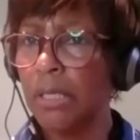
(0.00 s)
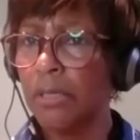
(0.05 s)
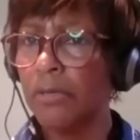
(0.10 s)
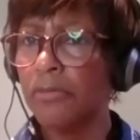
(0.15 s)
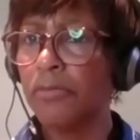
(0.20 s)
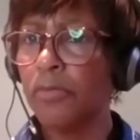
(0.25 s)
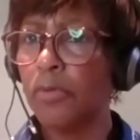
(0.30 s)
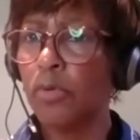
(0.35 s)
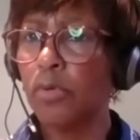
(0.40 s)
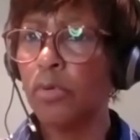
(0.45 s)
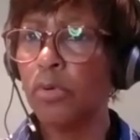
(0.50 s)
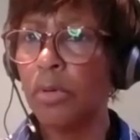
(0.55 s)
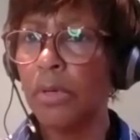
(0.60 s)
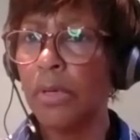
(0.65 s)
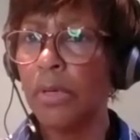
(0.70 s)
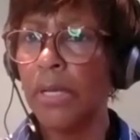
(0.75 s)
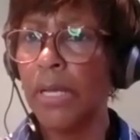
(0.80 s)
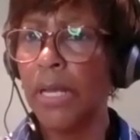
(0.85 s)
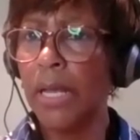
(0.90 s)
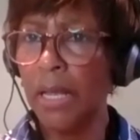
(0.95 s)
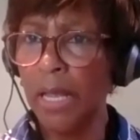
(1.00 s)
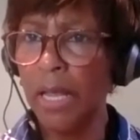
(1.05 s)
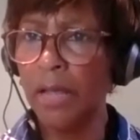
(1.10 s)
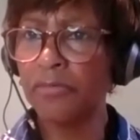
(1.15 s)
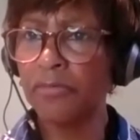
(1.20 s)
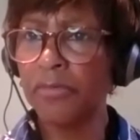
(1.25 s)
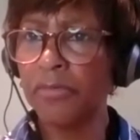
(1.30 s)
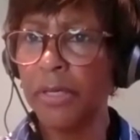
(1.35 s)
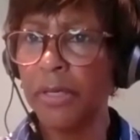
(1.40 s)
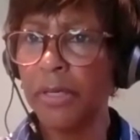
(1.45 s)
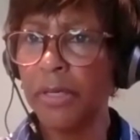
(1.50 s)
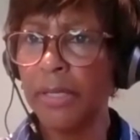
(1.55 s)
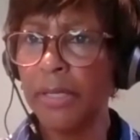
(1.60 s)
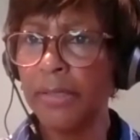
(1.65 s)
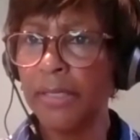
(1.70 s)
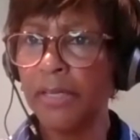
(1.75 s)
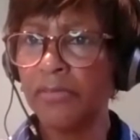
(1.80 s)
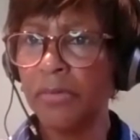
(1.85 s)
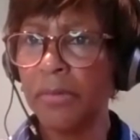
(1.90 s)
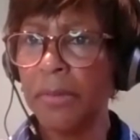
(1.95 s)
for Africa, I
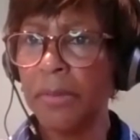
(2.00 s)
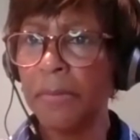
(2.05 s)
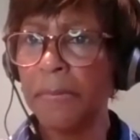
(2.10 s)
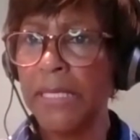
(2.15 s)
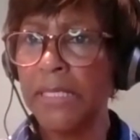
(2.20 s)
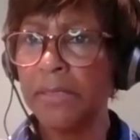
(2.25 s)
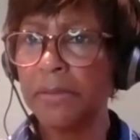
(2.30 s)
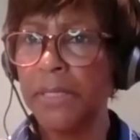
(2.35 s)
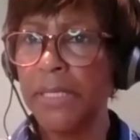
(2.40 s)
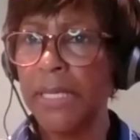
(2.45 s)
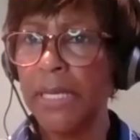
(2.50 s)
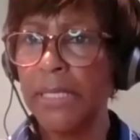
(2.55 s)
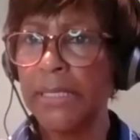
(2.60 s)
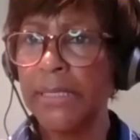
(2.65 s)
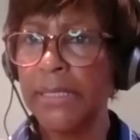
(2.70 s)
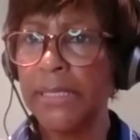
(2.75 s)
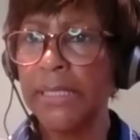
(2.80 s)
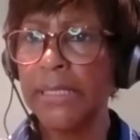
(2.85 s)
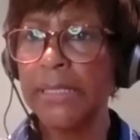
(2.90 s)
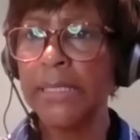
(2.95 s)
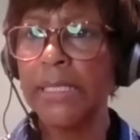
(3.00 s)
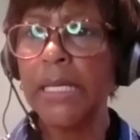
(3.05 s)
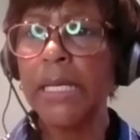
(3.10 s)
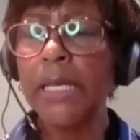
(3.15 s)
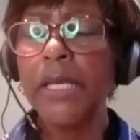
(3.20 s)
think, from the meta-analysis.